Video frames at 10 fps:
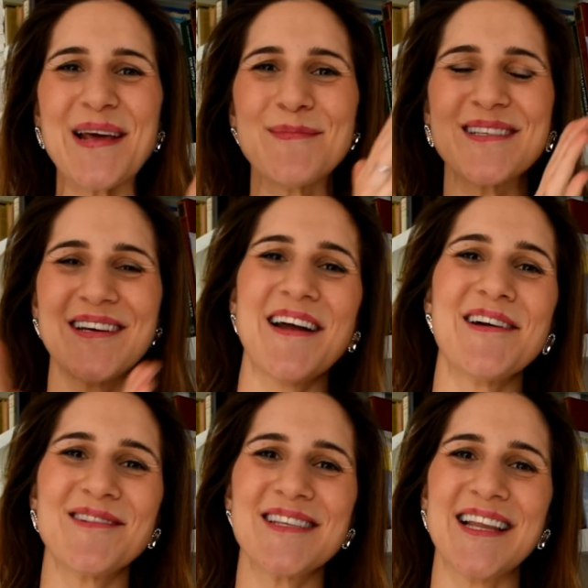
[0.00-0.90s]
is
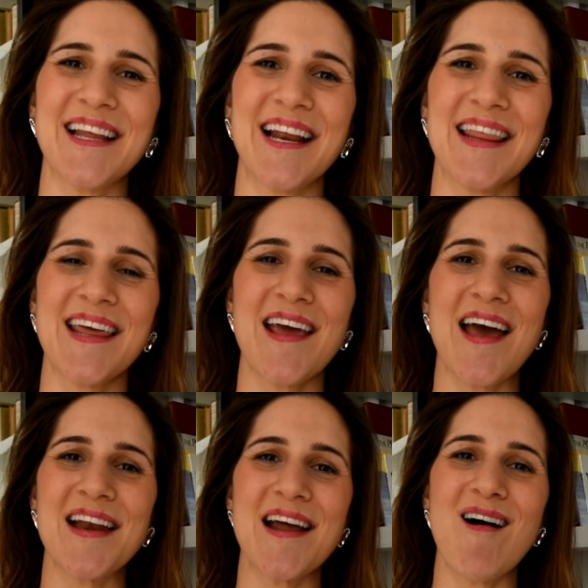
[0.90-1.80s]
Constantinide,
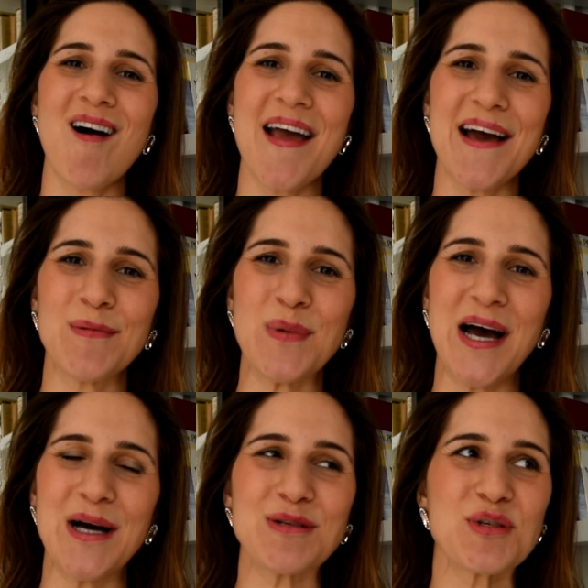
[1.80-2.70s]
and I am
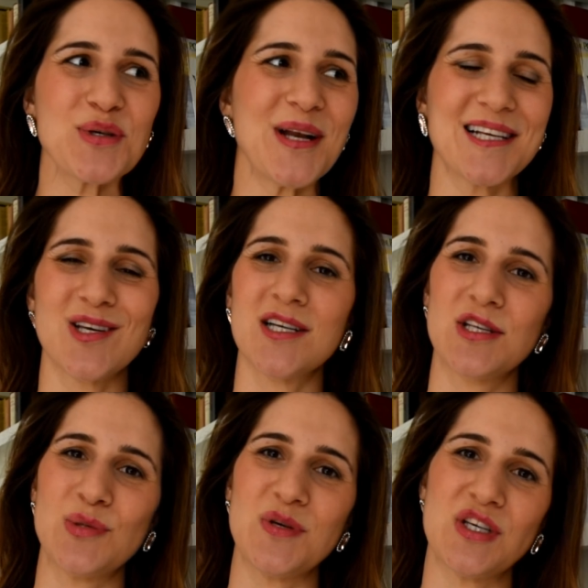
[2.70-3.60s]
truly excited
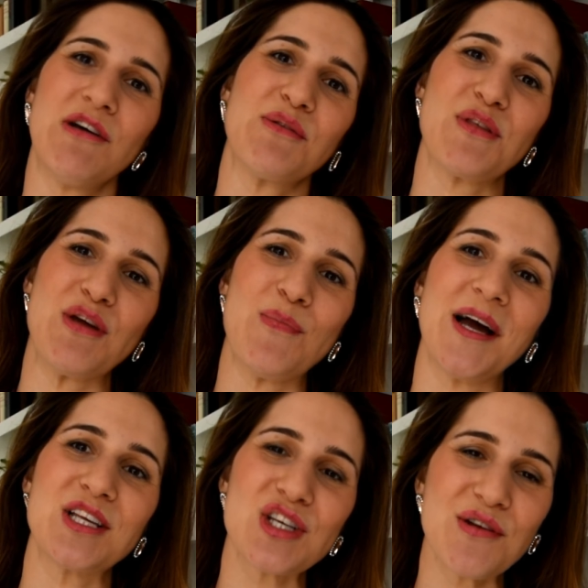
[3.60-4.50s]
to be sharing with you
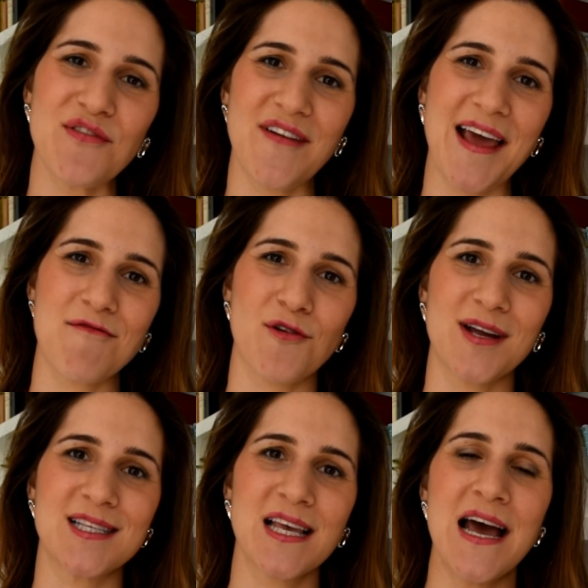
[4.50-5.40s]
my June
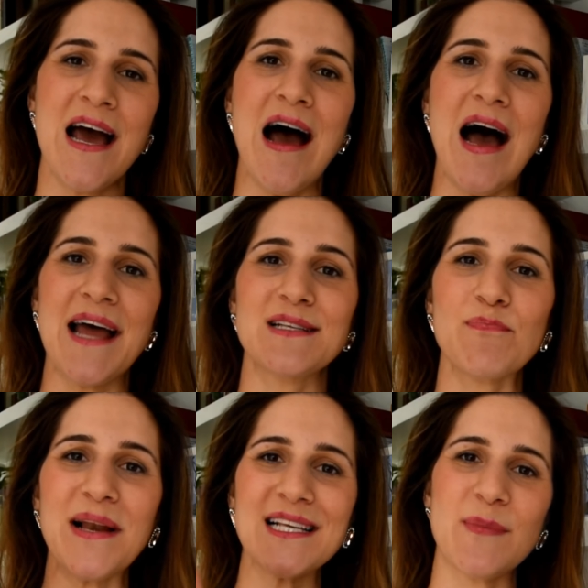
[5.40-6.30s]
favourites. And
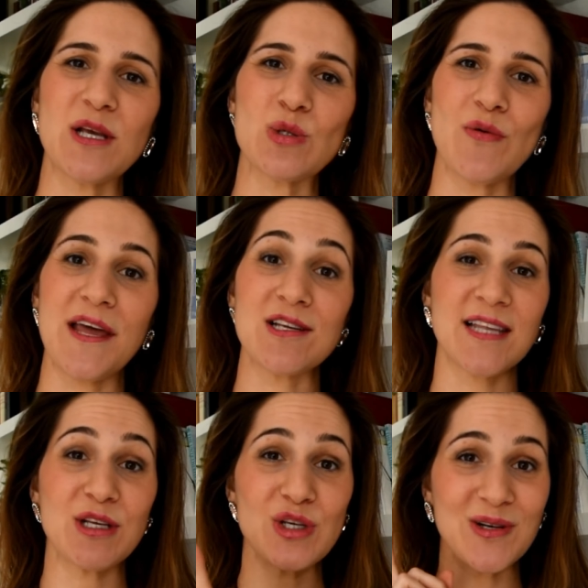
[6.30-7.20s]
please make sure that you
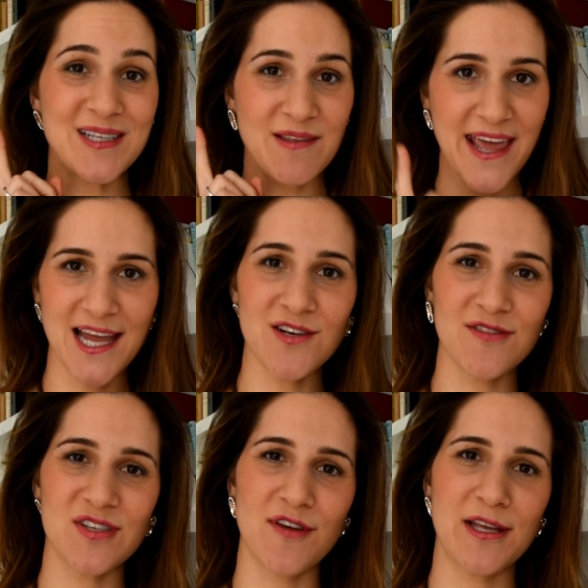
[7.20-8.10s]
stay tuned until the end of
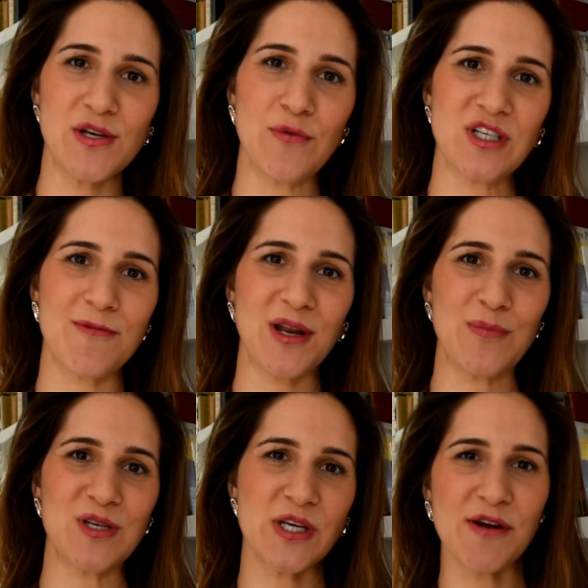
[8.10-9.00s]
this video, which I'm going to
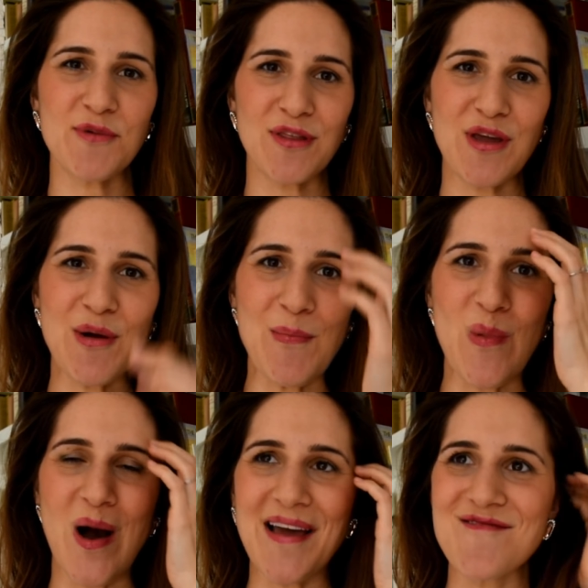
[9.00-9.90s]
be sharing with you
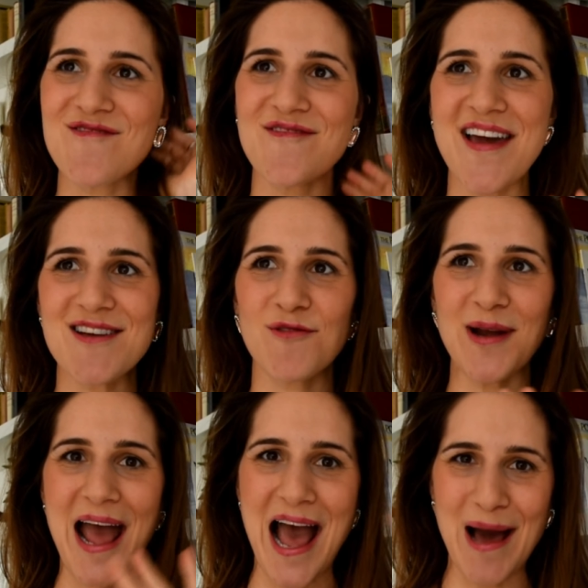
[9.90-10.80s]
my favourite
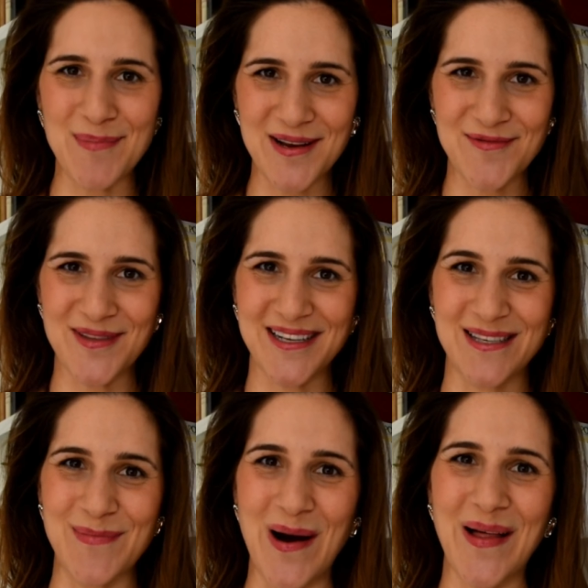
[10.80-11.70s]
habit for
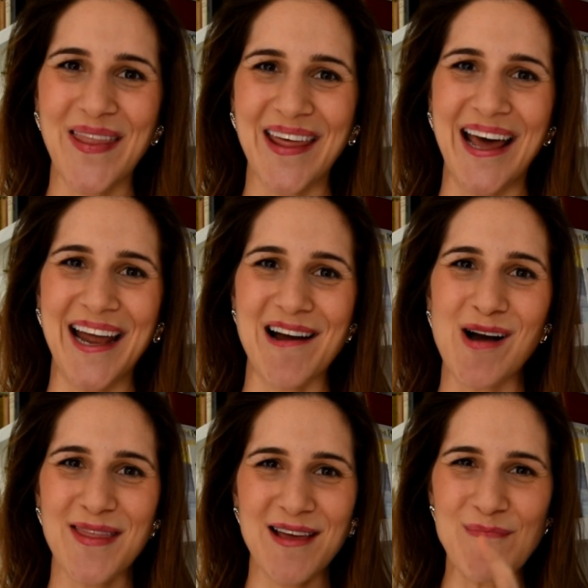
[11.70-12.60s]
this month, and I
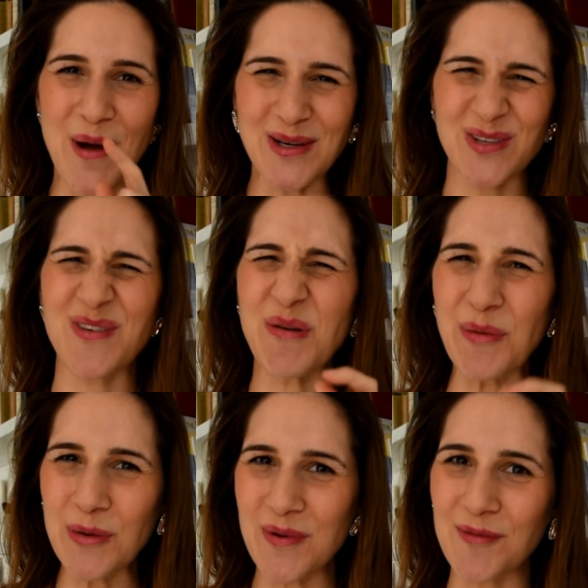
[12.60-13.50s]
think most of you
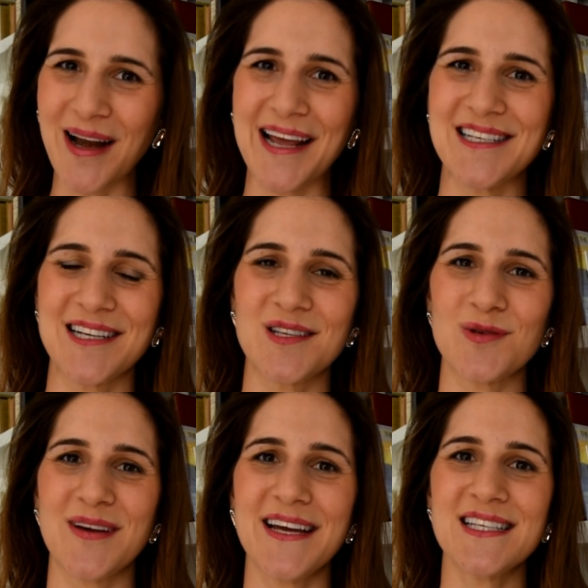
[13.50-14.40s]
will be relating
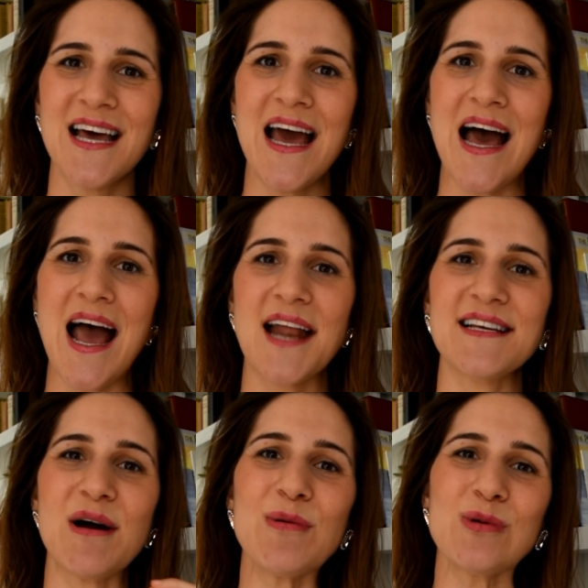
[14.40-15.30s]
to it. And
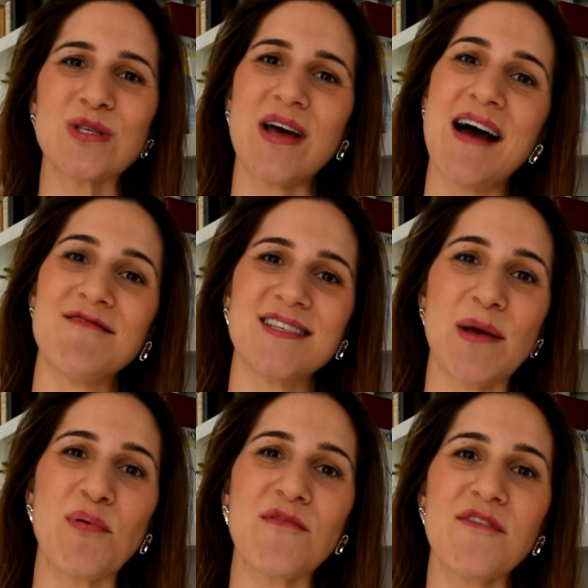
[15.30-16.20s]
I also have a
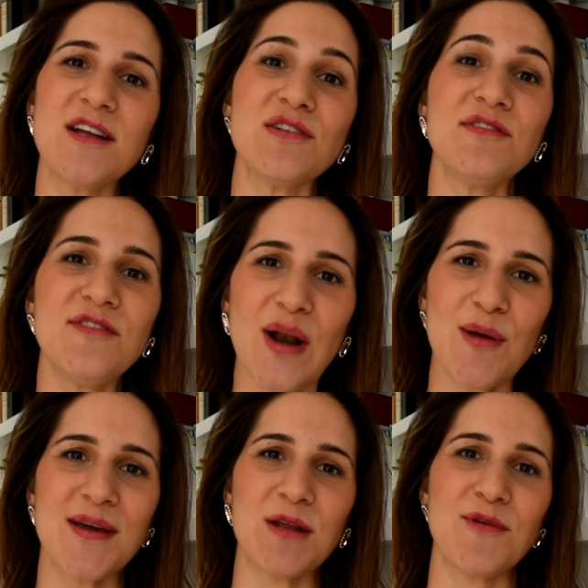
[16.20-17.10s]
separate video
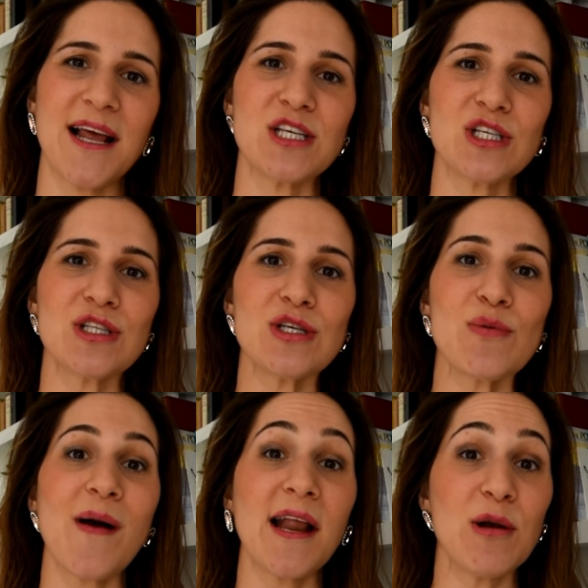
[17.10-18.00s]
following in relation to
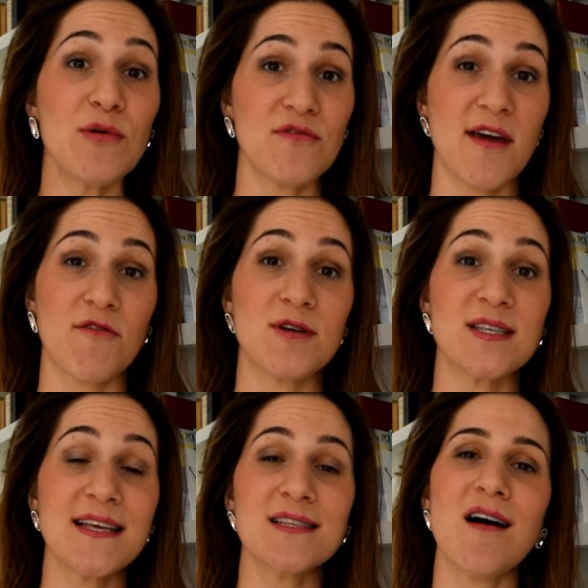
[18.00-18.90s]
my law favourites,
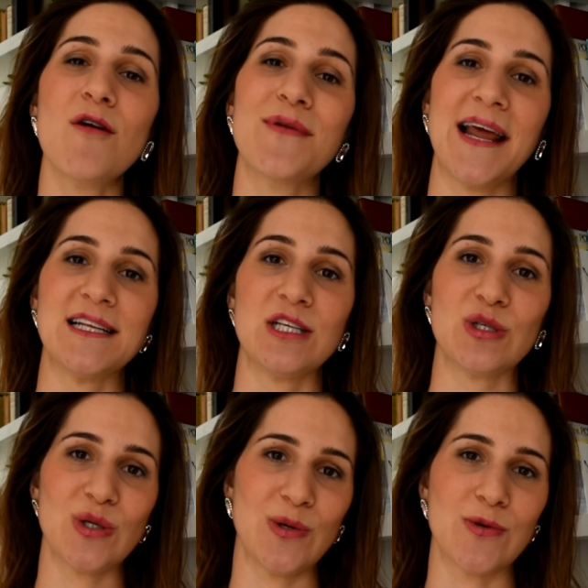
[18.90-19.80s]
things that are related
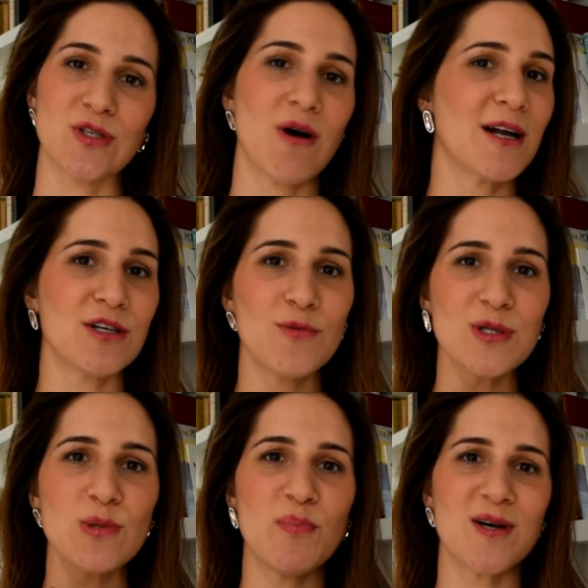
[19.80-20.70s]
to law. So I don't
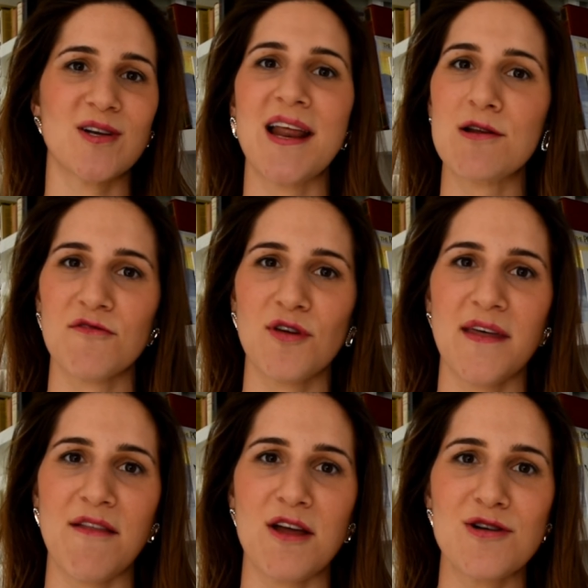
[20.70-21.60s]
want to burden any of you
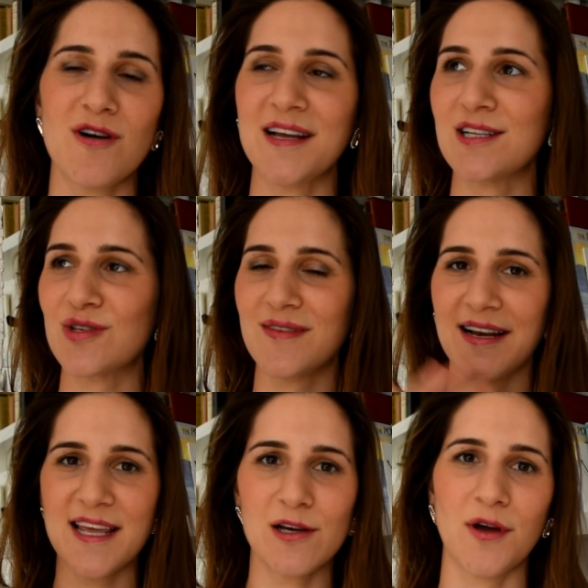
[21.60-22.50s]
that they're not into the
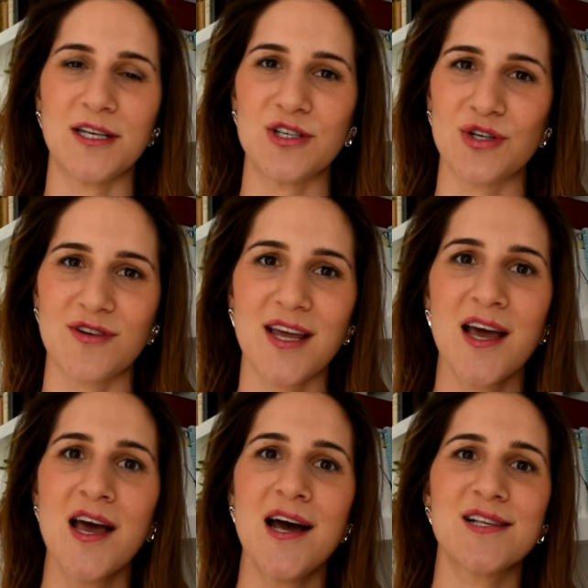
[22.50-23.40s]
legal industry,
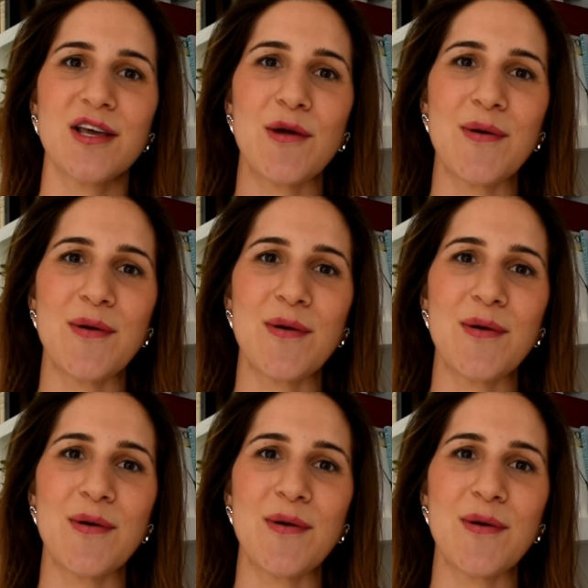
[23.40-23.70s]
so